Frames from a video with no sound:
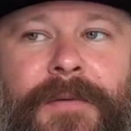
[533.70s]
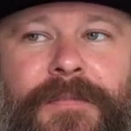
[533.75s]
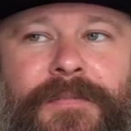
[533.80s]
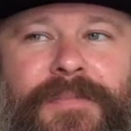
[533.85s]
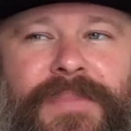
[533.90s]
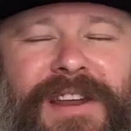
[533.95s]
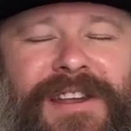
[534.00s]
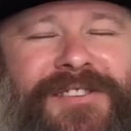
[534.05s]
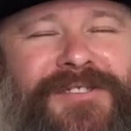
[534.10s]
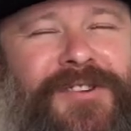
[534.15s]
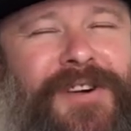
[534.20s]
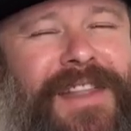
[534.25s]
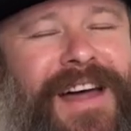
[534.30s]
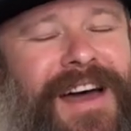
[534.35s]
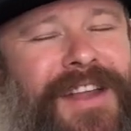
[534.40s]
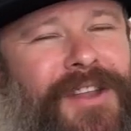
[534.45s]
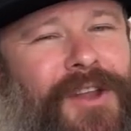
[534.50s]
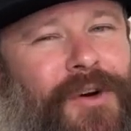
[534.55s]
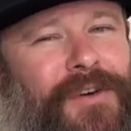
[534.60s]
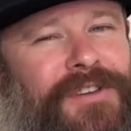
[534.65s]
but it's got
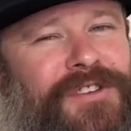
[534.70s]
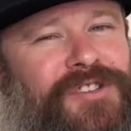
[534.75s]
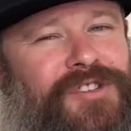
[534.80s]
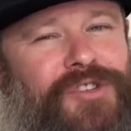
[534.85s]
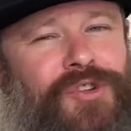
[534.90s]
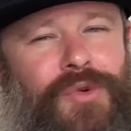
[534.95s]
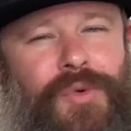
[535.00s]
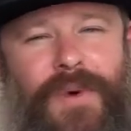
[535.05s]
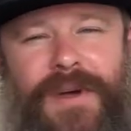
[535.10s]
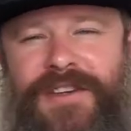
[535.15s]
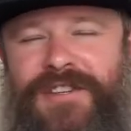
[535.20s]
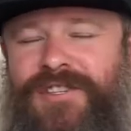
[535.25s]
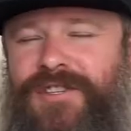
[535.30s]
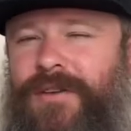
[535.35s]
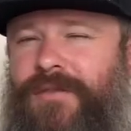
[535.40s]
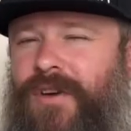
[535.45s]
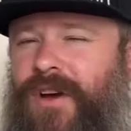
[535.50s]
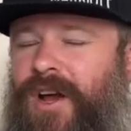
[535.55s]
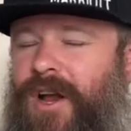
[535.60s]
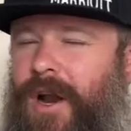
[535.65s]
that nice twist
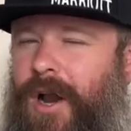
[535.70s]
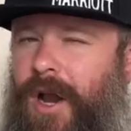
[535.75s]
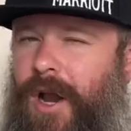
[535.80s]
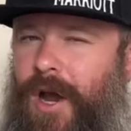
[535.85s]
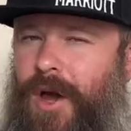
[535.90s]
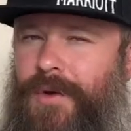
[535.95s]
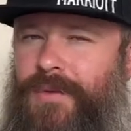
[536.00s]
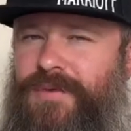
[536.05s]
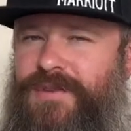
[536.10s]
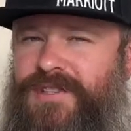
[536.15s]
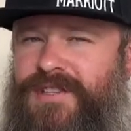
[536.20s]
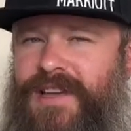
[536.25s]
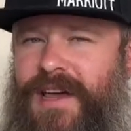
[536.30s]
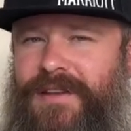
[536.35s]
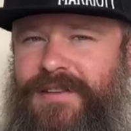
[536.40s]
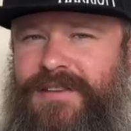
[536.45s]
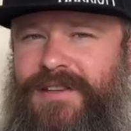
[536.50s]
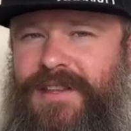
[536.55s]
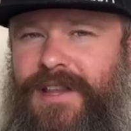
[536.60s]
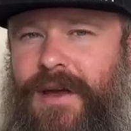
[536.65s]
of a cologne
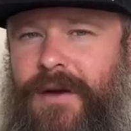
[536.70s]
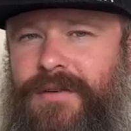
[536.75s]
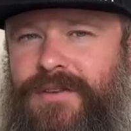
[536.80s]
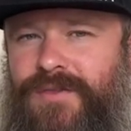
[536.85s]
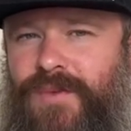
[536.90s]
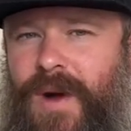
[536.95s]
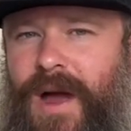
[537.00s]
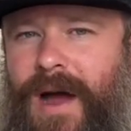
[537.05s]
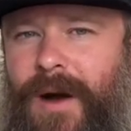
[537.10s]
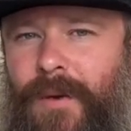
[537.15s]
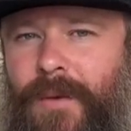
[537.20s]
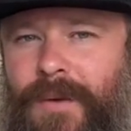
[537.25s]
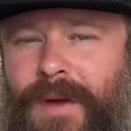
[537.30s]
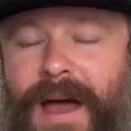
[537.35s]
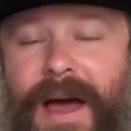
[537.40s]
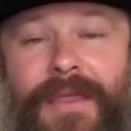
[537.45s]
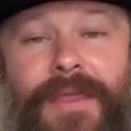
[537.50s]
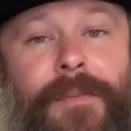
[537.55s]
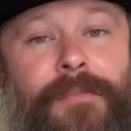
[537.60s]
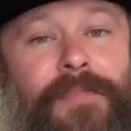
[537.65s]
scent in there as well.
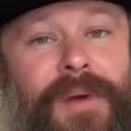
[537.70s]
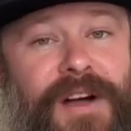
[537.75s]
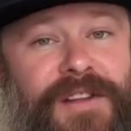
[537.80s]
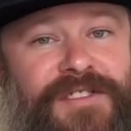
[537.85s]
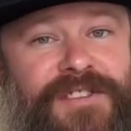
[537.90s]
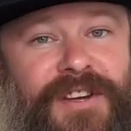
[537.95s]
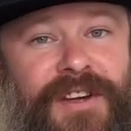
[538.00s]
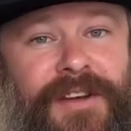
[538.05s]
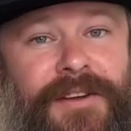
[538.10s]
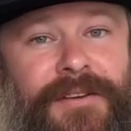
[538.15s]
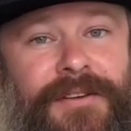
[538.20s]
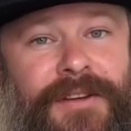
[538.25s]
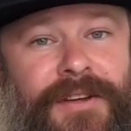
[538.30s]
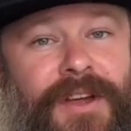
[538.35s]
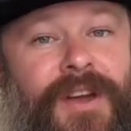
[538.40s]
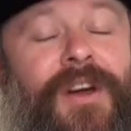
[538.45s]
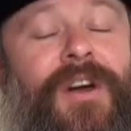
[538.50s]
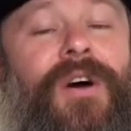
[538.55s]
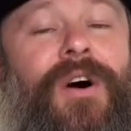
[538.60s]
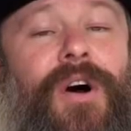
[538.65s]
And the butter,
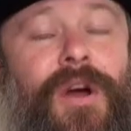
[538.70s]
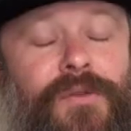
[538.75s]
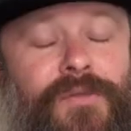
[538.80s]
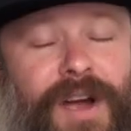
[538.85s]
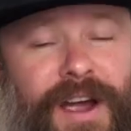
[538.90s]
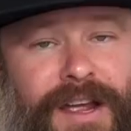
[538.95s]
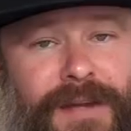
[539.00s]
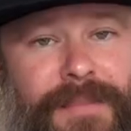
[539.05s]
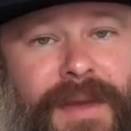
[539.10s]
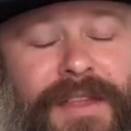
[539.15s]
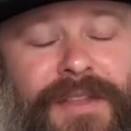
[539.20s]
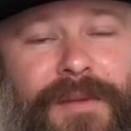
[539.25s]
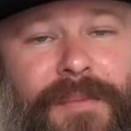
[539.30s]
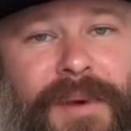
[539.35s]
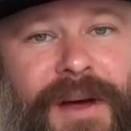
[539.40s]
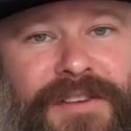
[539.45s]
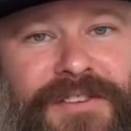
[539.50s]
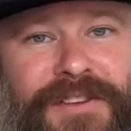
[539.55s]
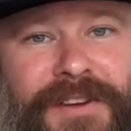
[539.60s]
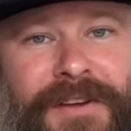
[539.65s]
I recommend the
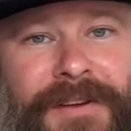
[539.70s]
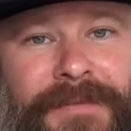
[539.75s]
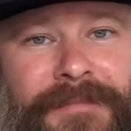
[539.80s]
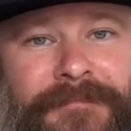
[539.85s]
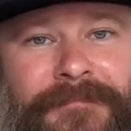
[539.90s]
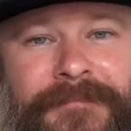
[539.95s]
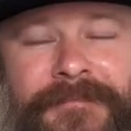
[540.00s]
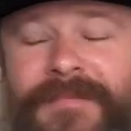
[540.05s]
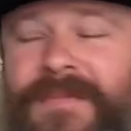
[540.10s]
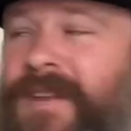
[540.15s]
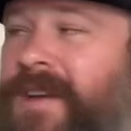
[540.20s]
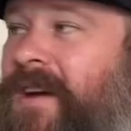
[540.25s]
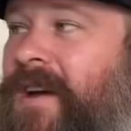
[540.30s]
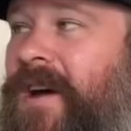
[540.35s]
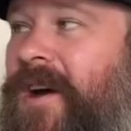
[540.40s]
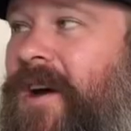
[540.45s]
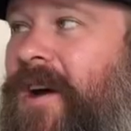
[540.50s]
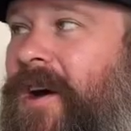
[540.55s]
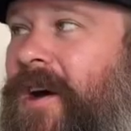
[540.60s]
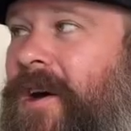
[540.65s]
butter.
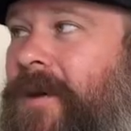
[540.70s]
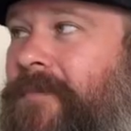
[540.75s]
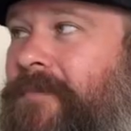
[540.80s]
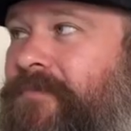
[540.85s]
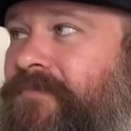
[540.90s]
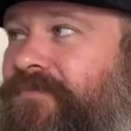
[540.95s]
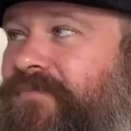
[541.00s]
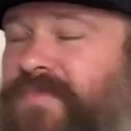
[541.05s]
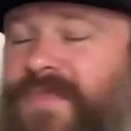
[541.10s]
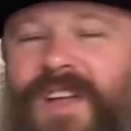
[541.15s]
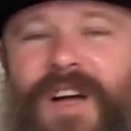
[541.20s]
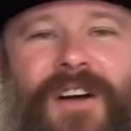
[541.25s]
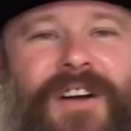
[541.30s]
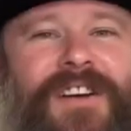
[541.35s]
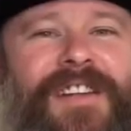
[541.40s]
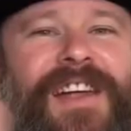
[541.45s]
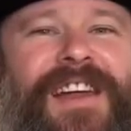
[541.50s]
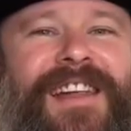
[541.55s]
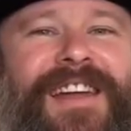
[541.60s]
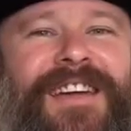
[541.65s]
I'm going
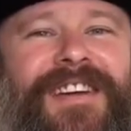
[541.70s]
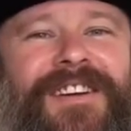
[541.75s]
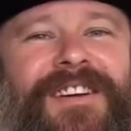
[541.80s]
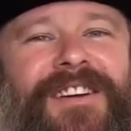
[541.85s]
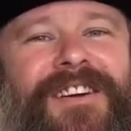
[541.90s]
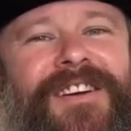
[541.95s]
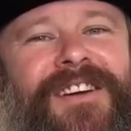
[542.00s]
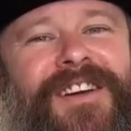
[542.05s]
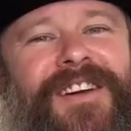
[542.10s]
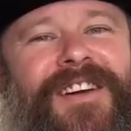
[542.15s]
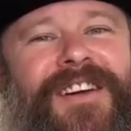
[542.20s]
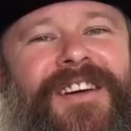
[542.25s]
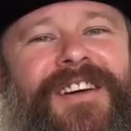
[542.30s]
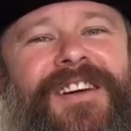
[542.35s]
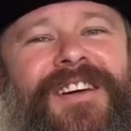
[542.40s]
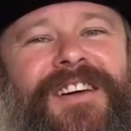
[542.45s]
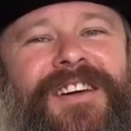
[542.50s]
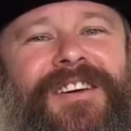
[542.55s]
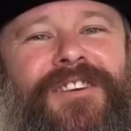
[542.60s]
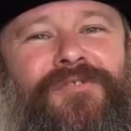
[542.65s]
to link
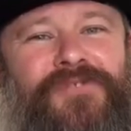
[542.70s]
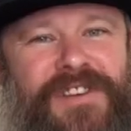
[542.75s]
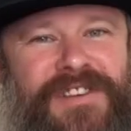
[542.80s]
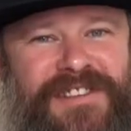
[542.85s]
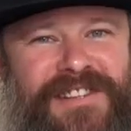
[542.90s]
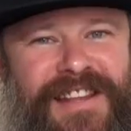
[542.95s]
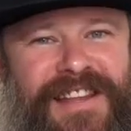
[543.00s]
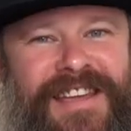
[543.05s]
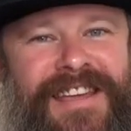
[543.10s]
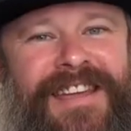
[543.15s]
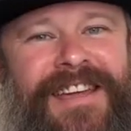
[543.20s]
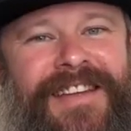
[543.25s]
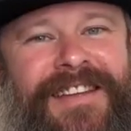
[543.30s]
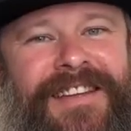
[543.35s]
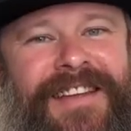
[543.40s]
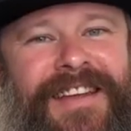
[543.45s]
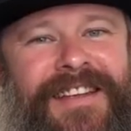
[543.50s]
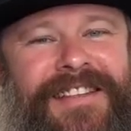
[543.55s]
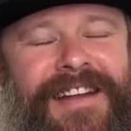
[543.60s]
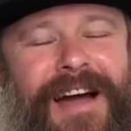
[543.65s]
GRZZLY
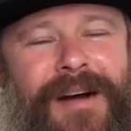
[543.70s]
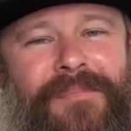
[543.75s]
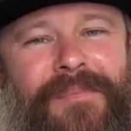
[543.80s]
down